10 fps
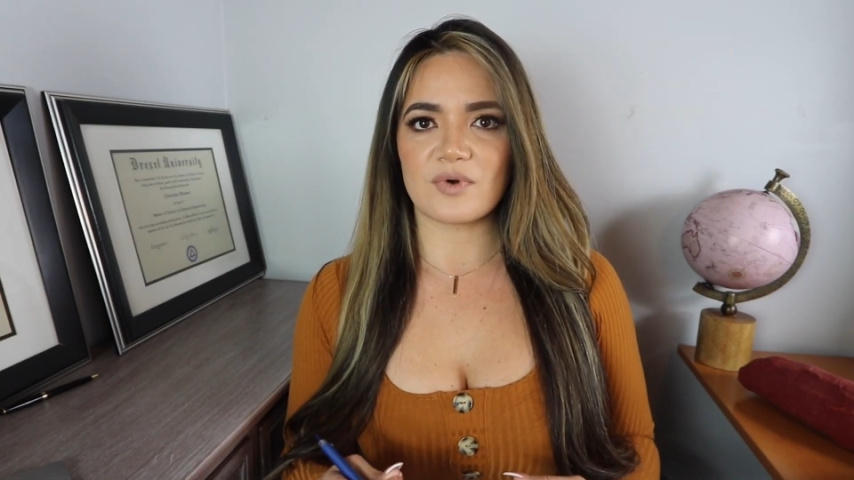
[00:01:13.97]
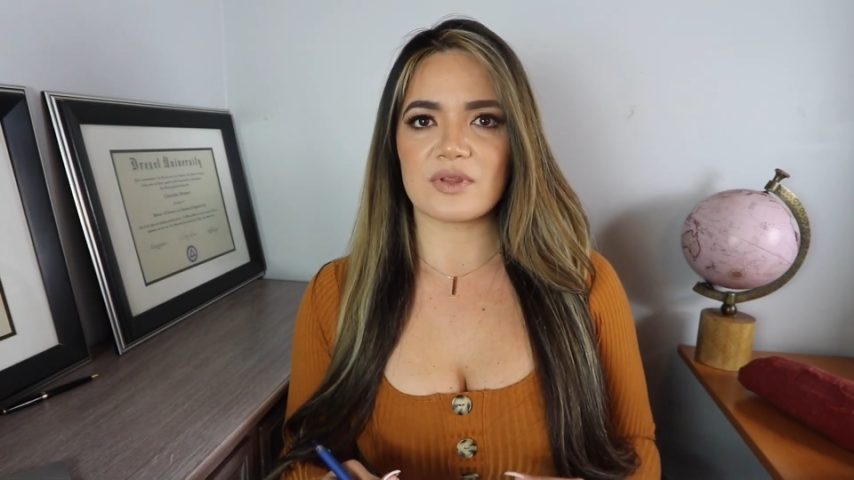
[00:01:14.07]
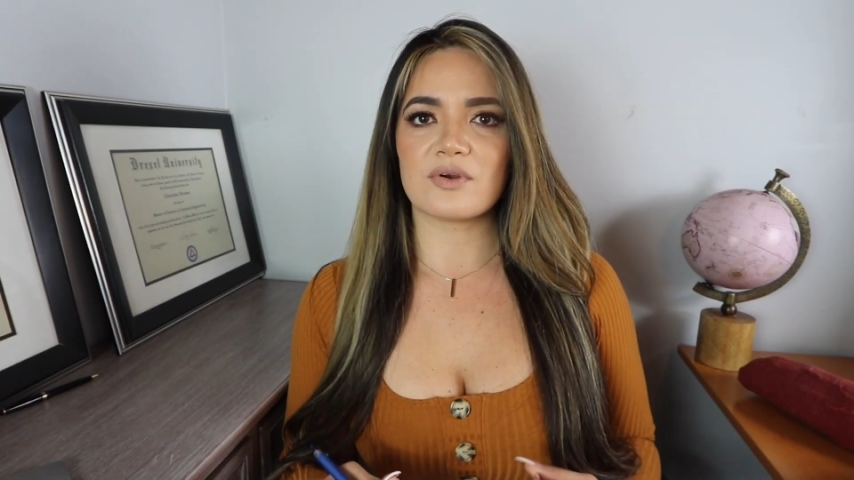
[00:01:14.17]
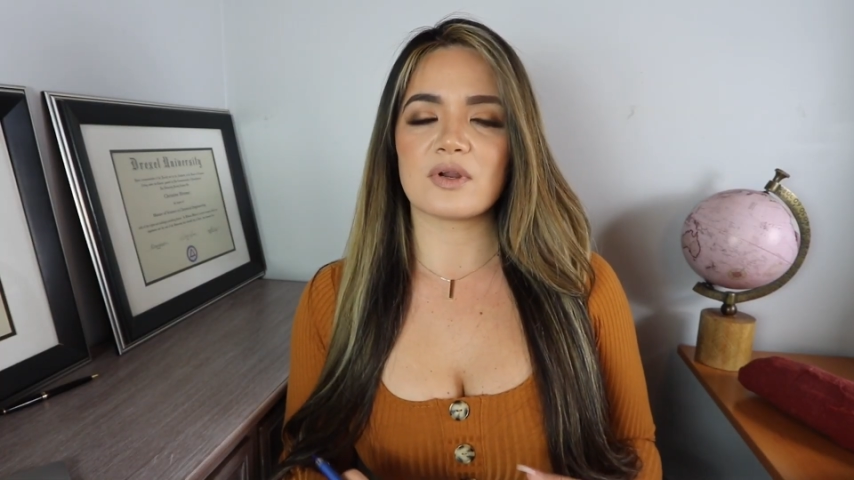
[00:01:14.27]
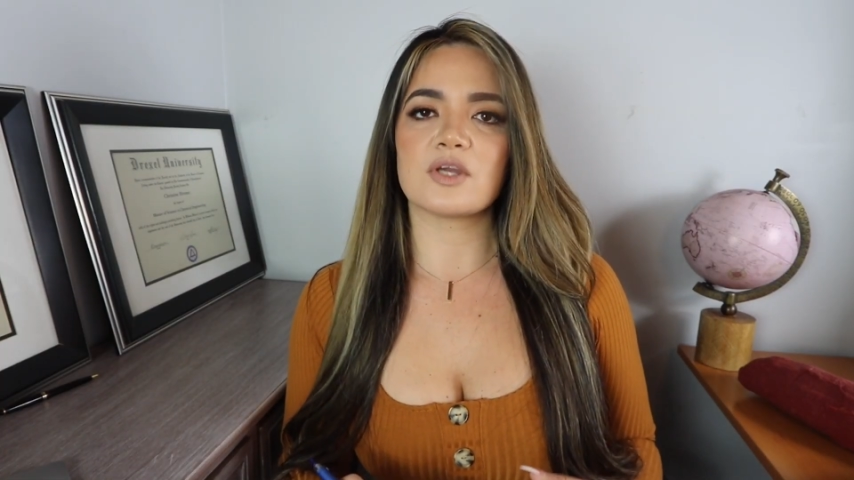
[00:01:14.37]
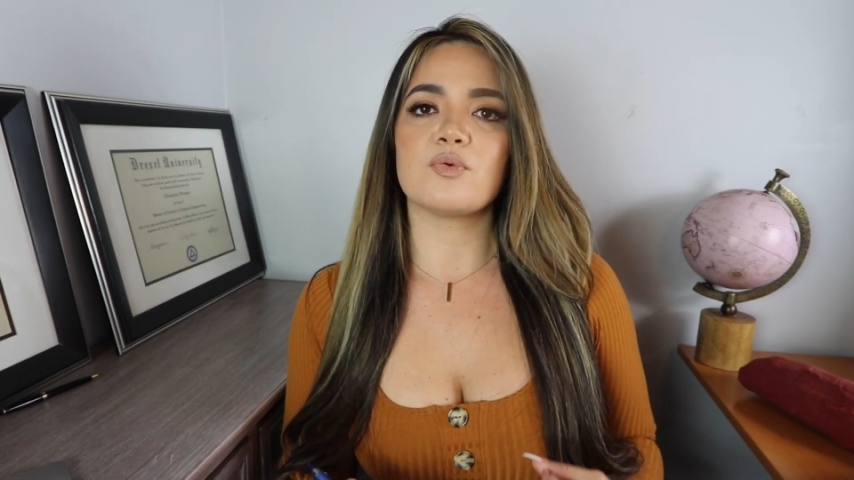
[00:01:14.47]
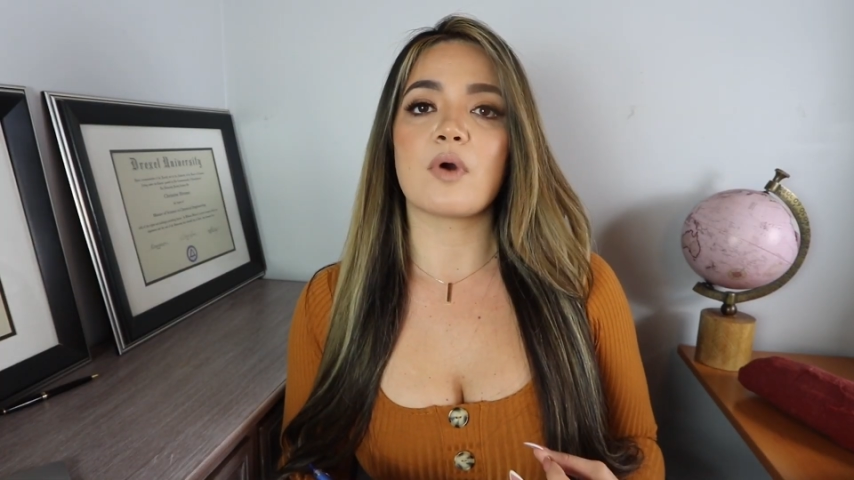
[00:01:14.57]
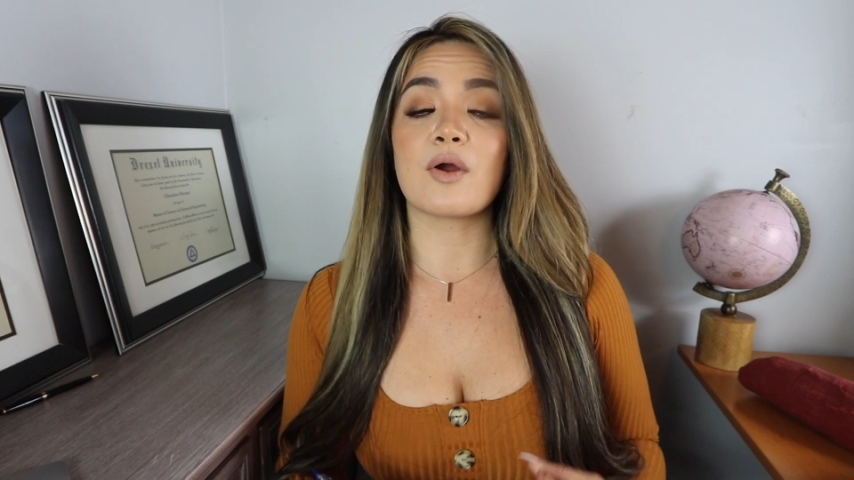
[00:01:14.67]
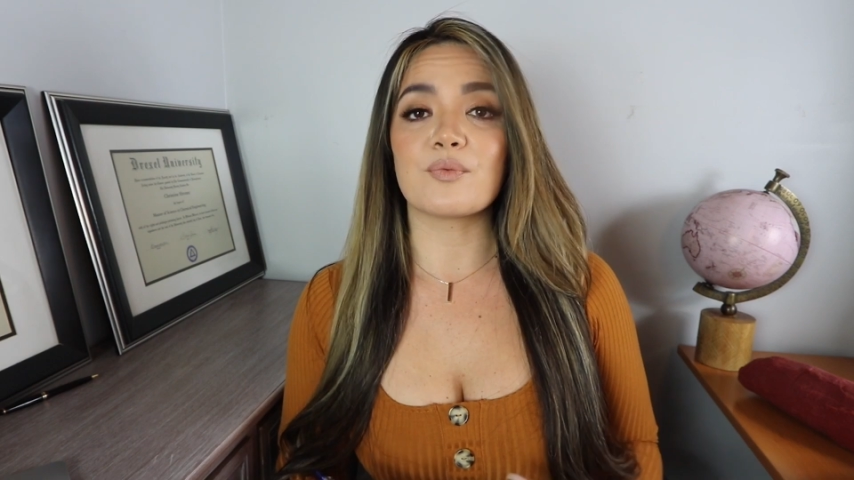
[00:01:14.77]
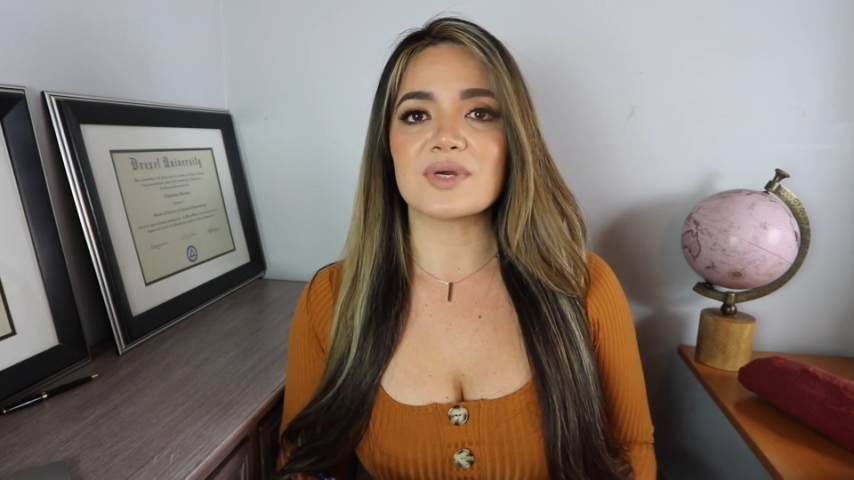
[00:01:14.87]
whether or not you
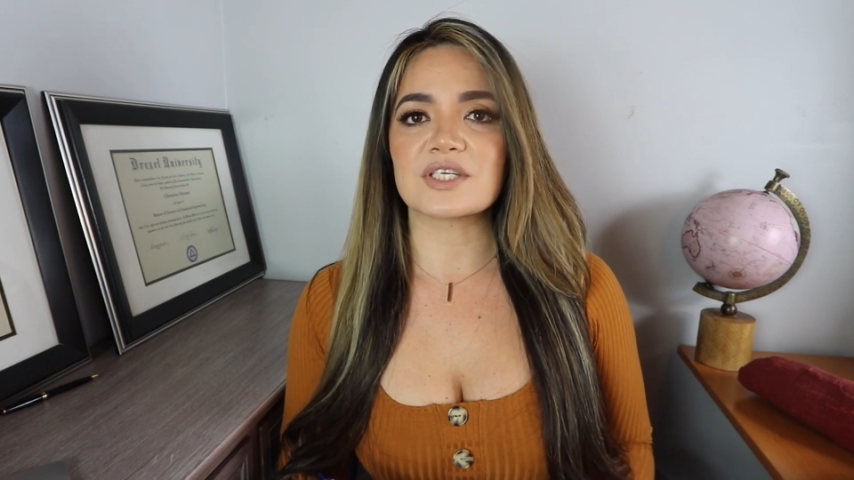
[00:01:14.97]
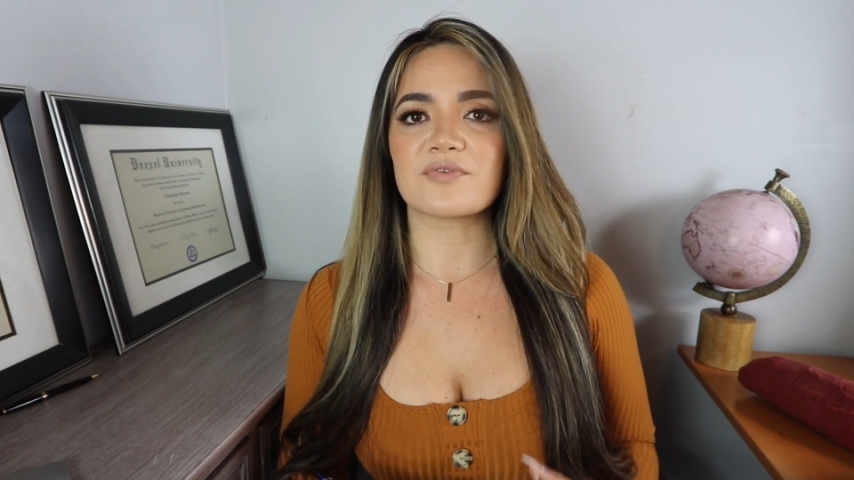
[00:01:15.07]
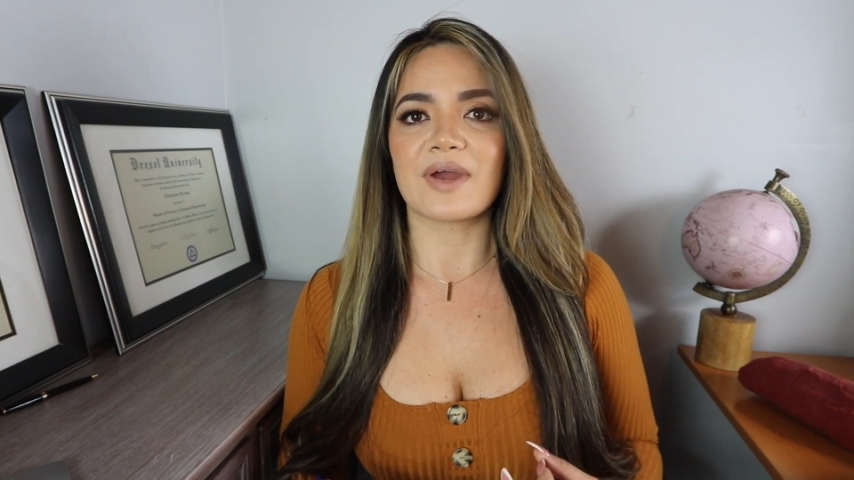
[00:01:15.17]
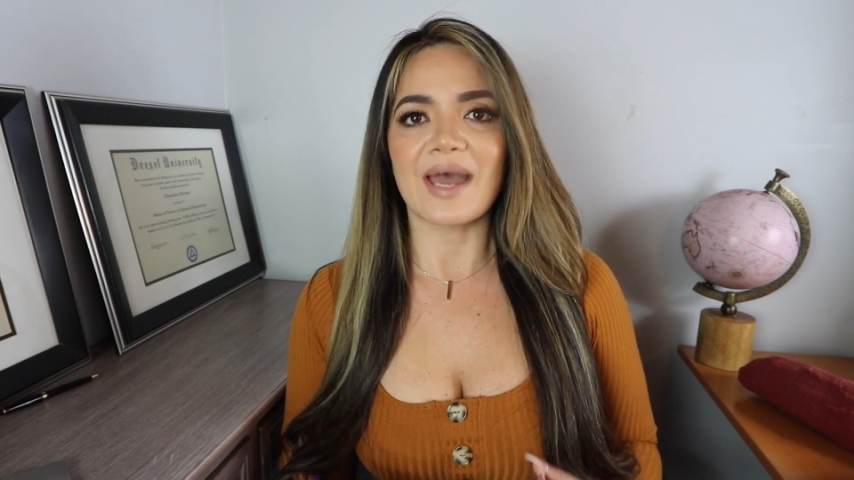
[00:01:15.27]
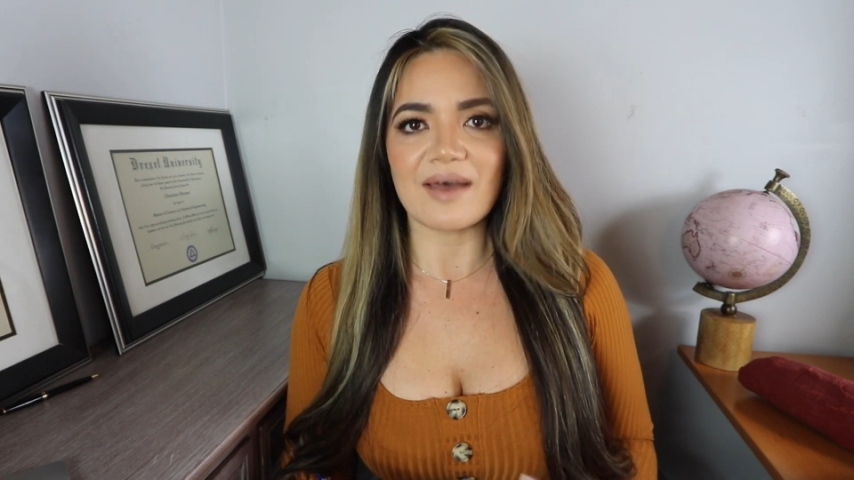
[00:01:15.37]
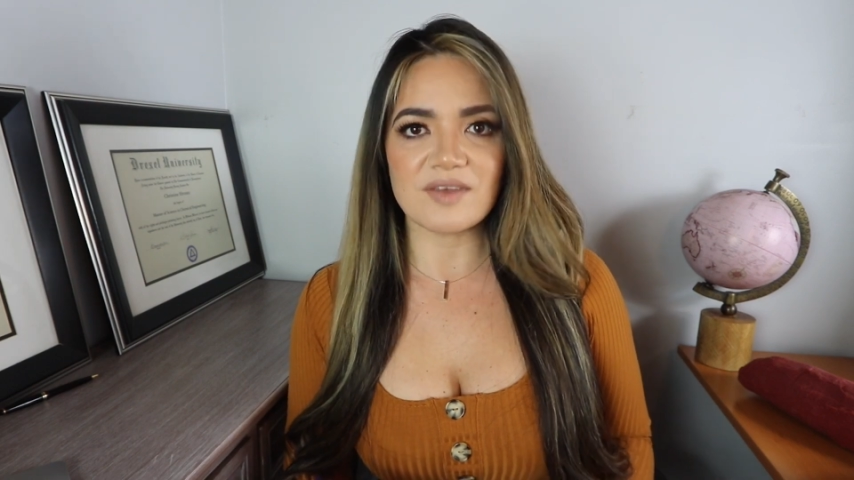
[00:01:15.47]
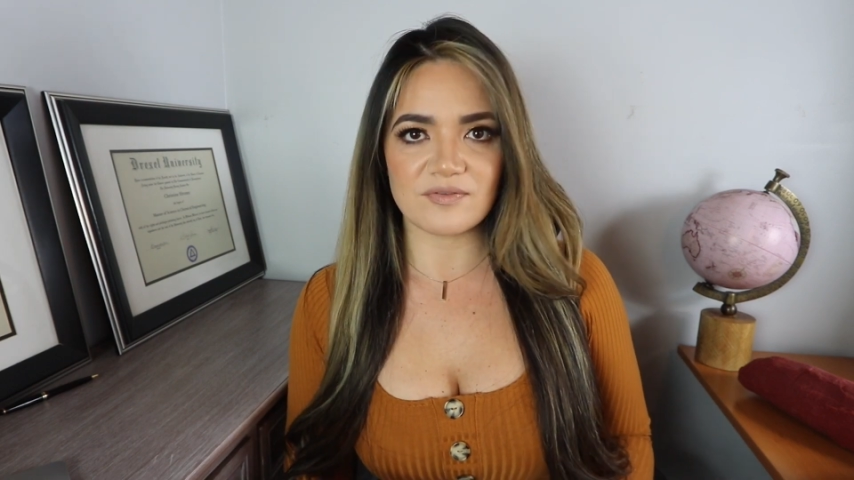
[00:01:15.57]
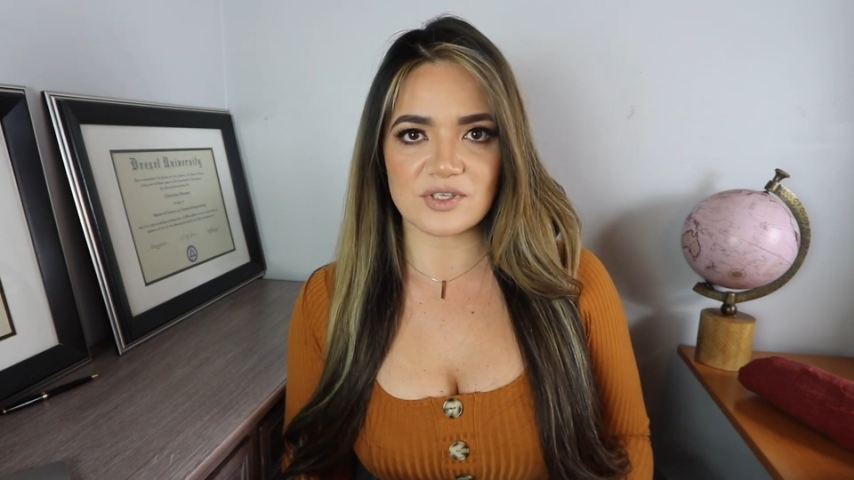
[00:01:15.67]
are at risk for having